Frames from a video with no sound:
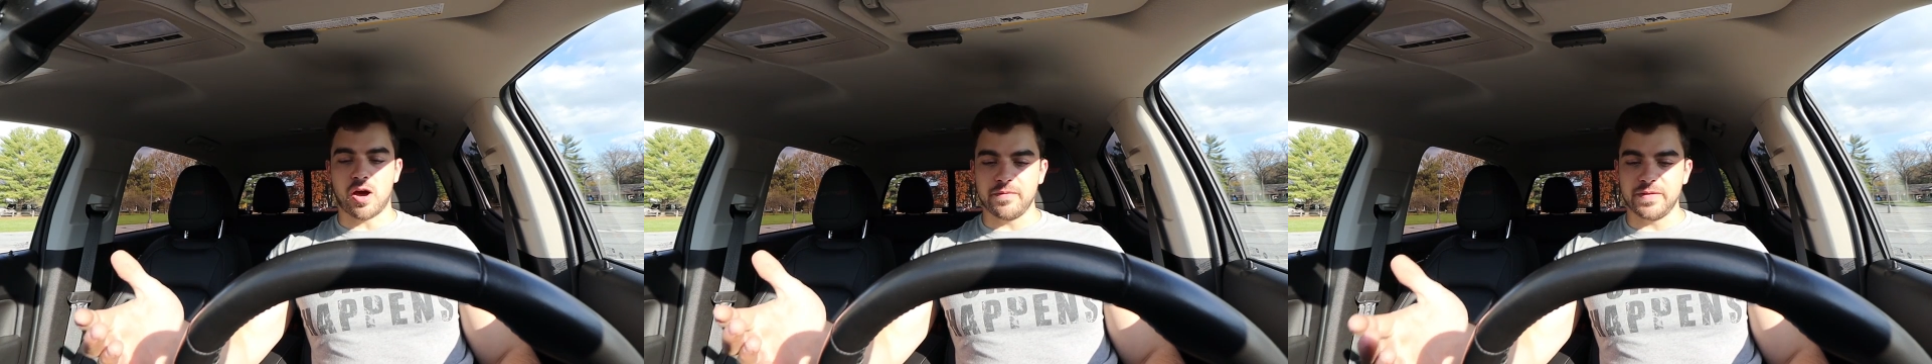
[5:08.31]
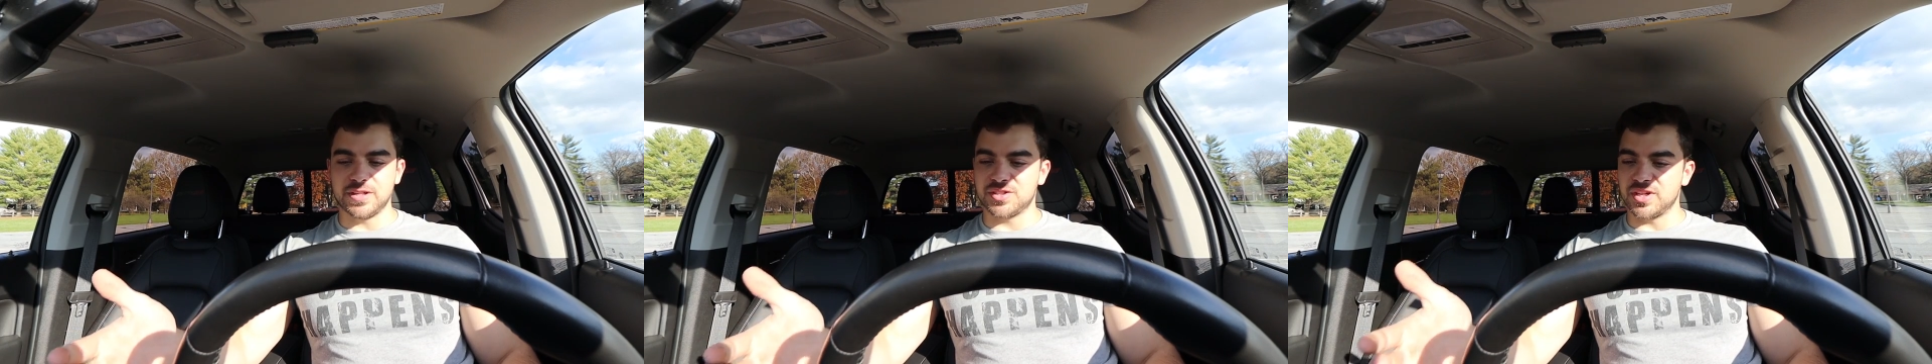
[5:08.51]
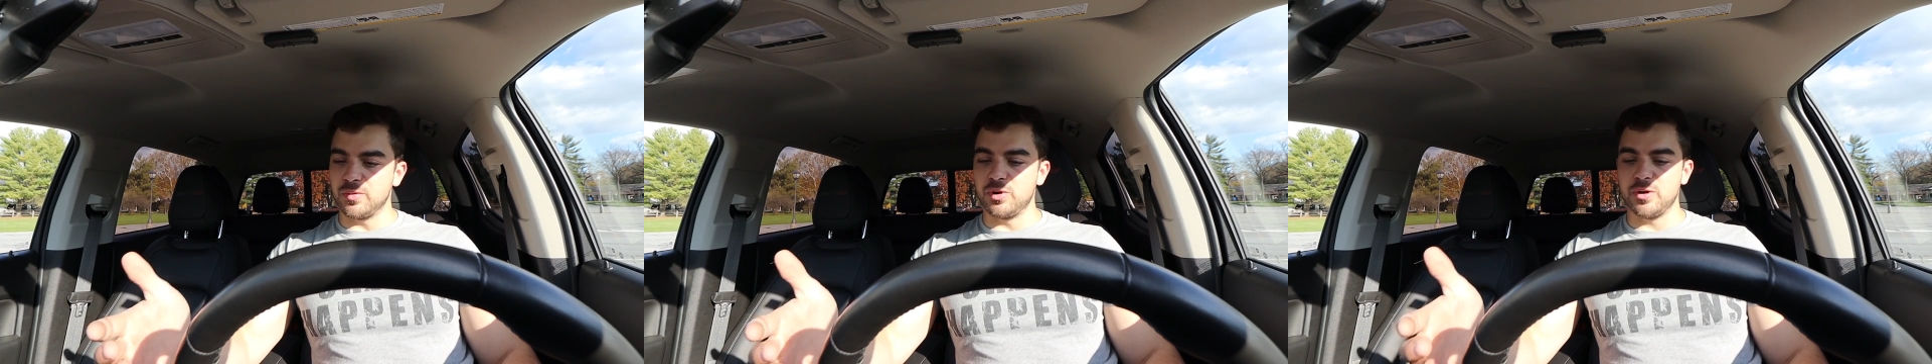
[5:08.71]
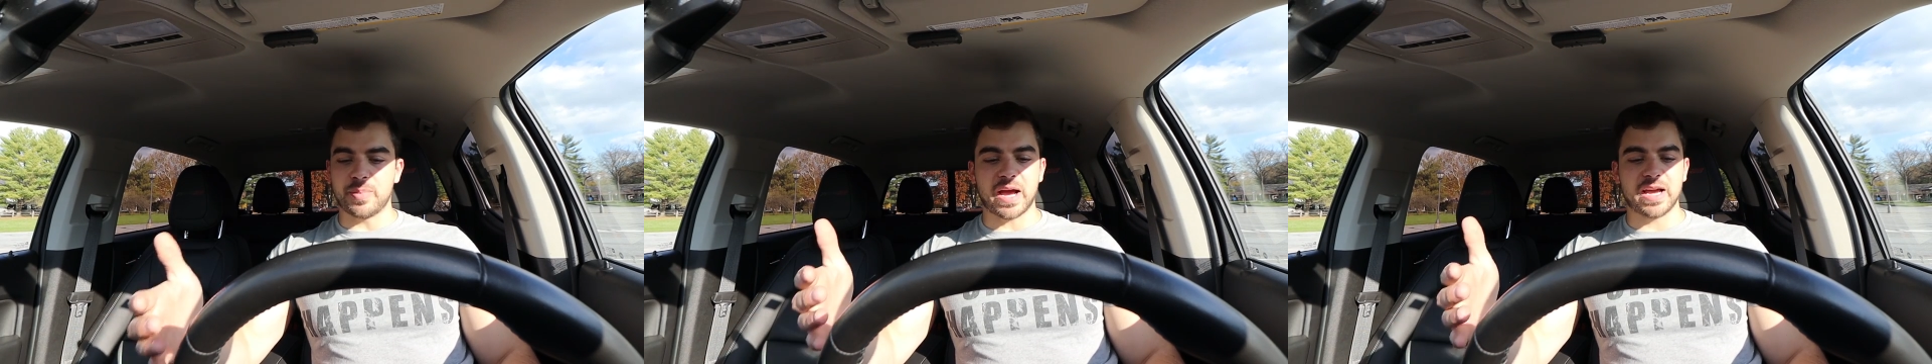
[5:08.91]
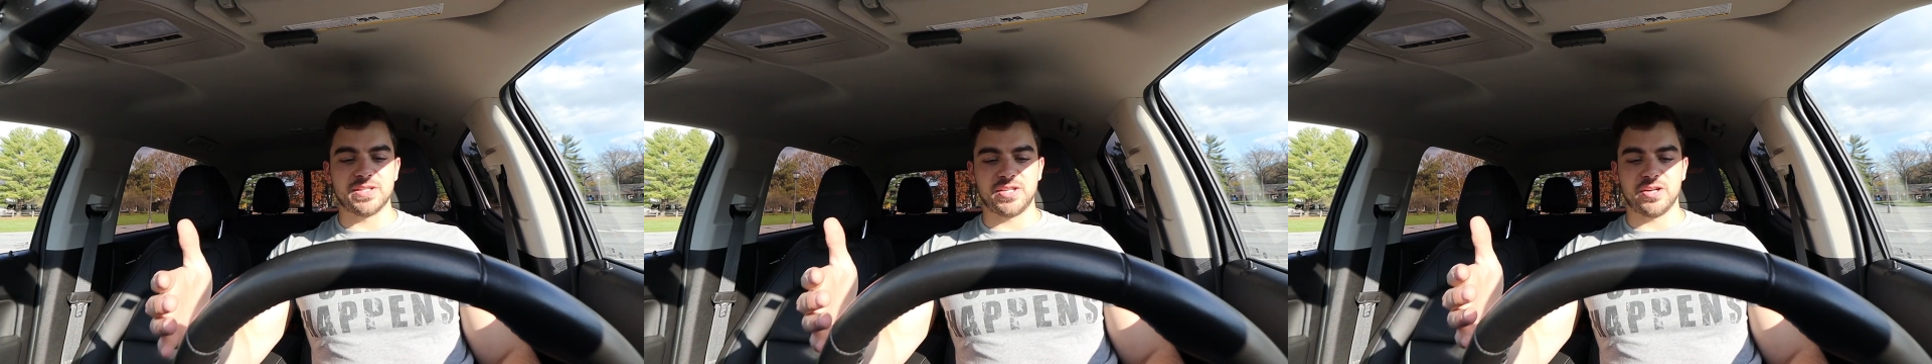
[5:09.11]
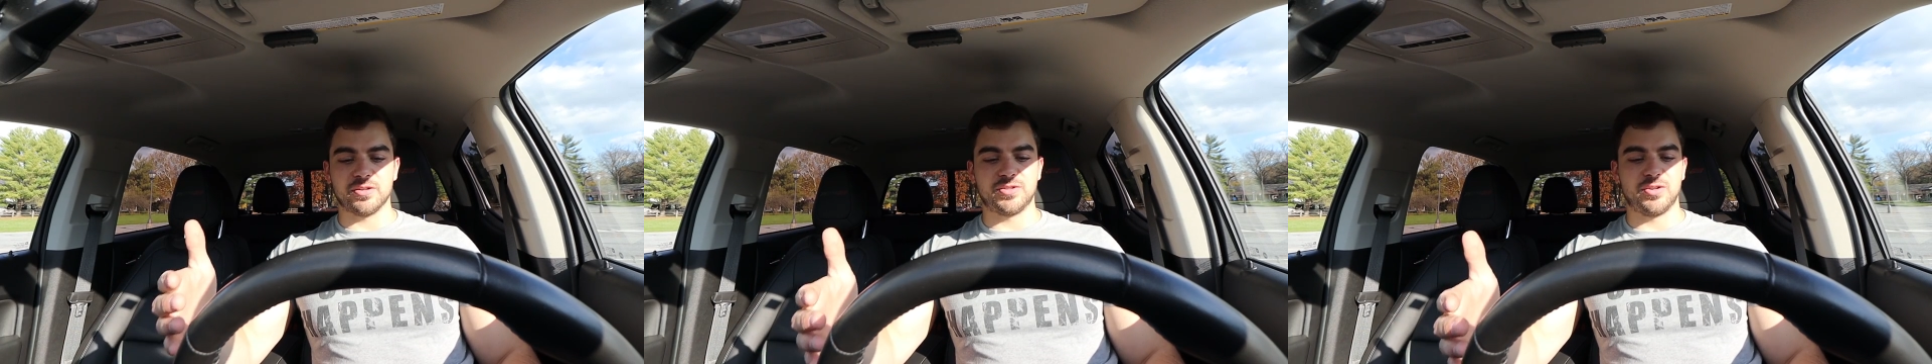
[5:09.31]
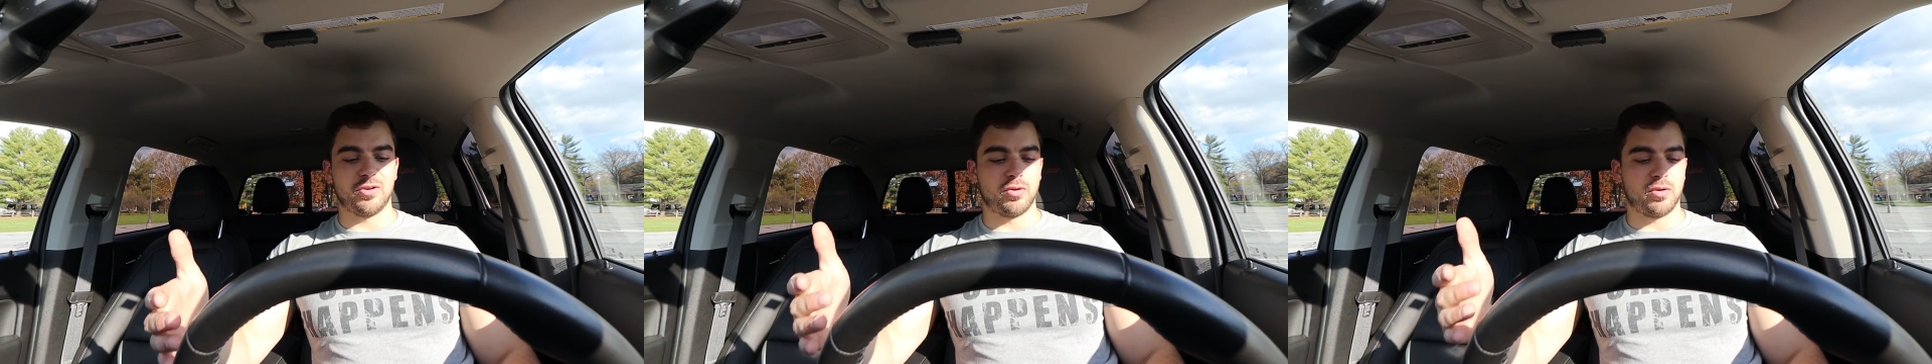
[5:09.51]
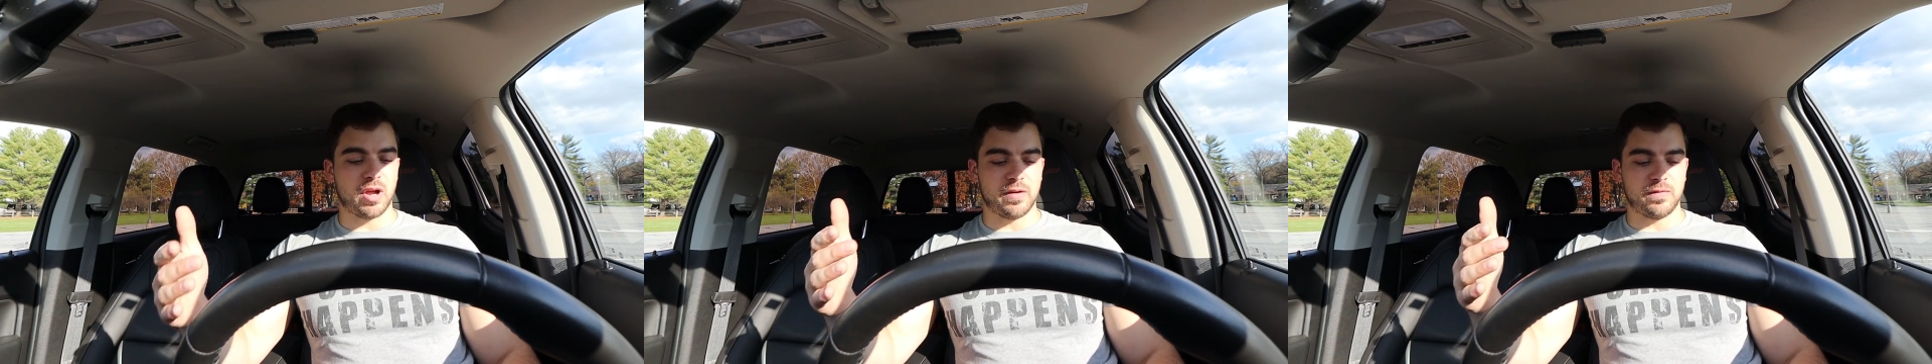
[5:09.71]
Obviously, when you buy a
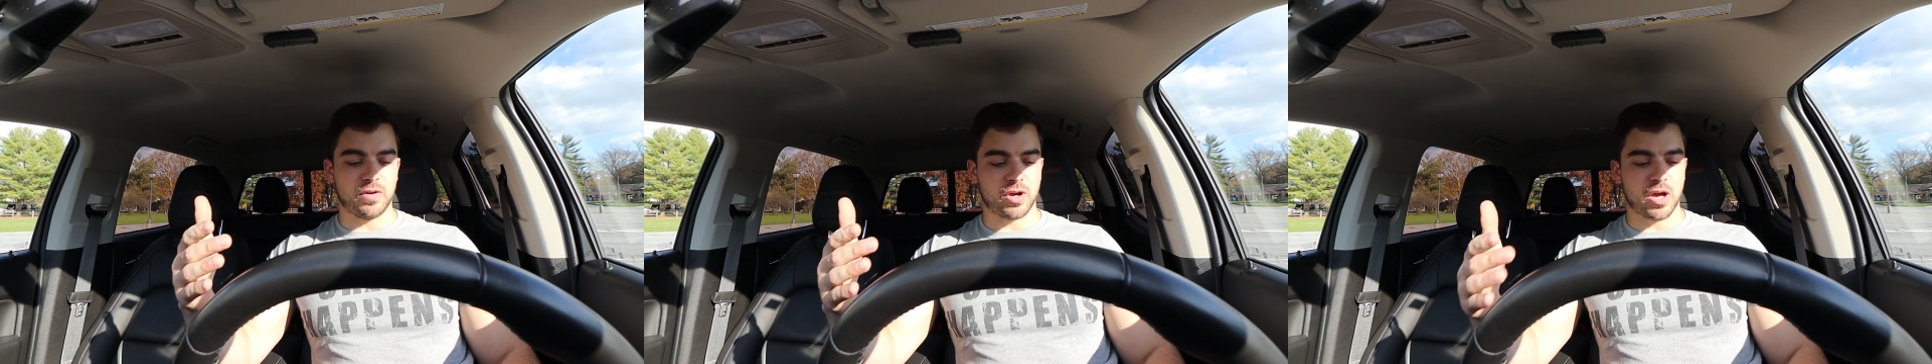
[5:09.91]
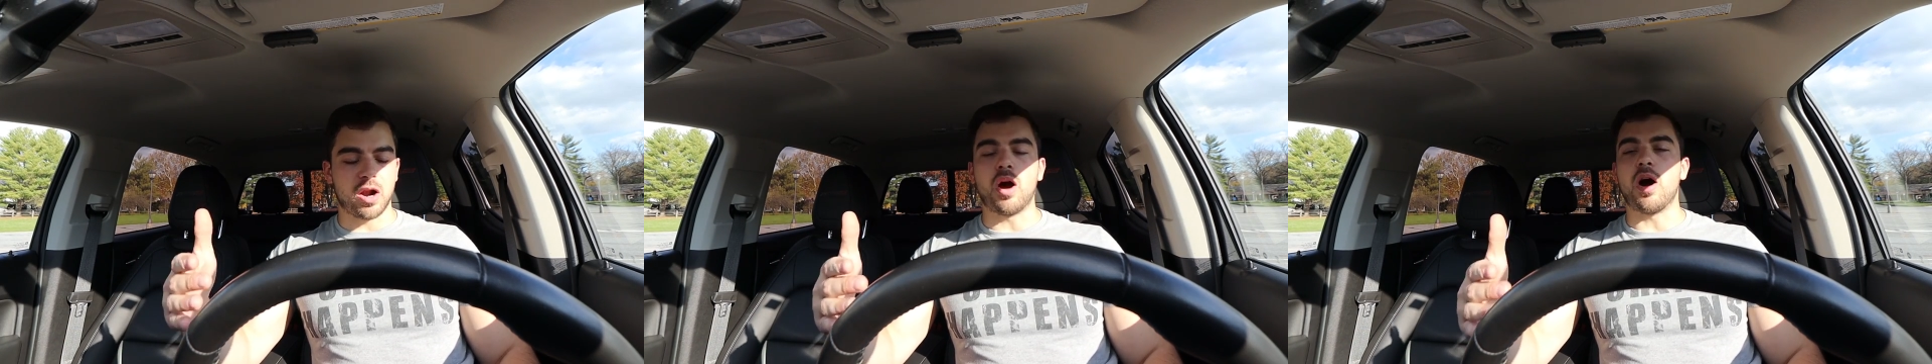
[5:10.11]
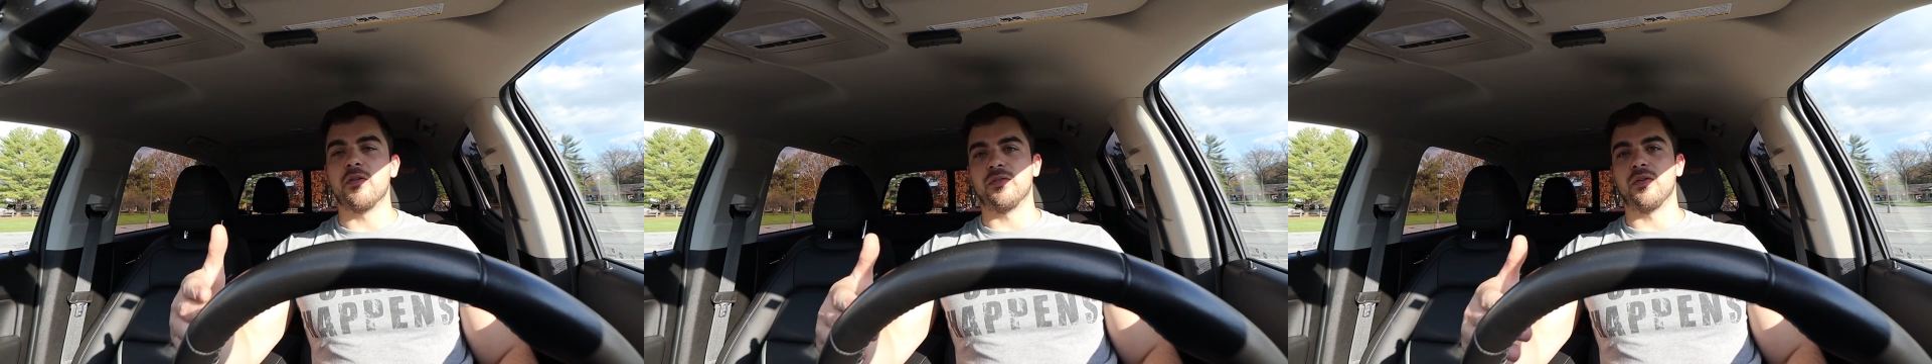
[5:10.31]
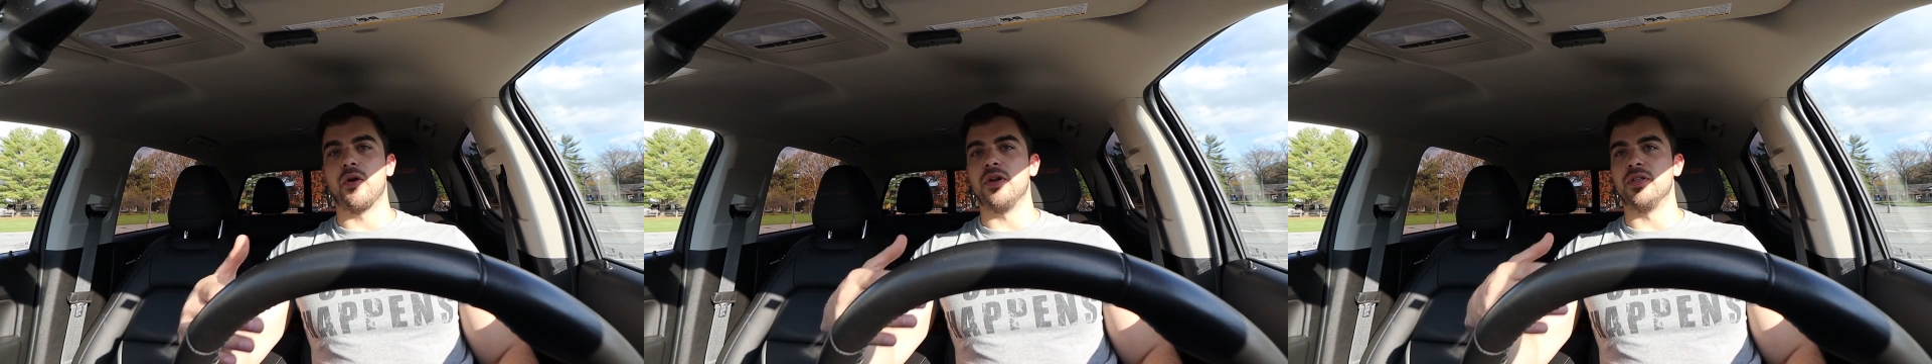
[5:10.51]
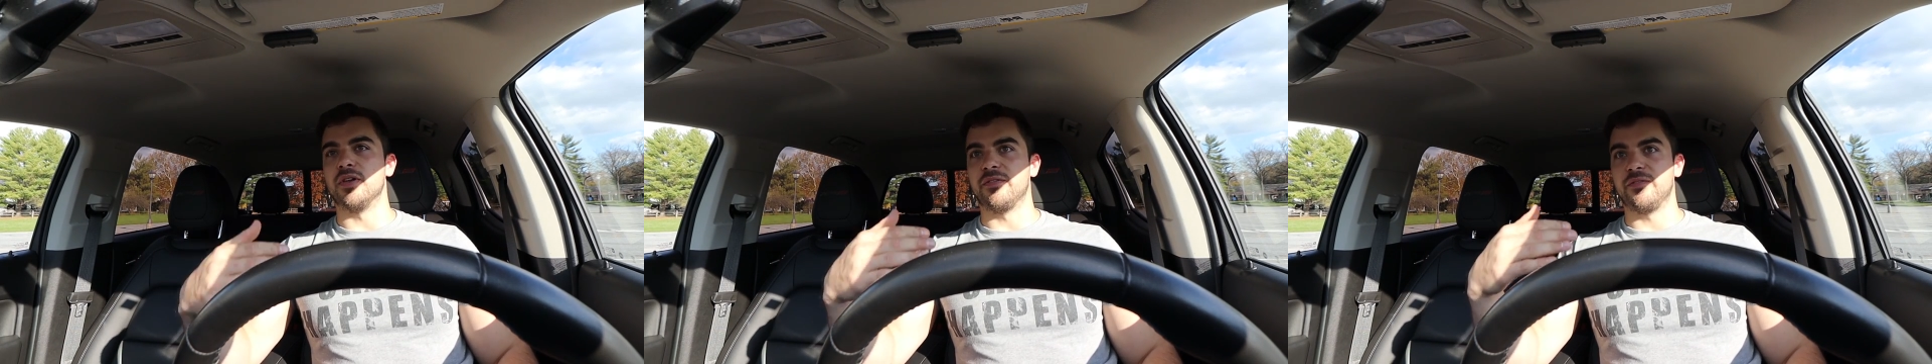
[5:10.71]
ZR2, if you're gonna off-road it,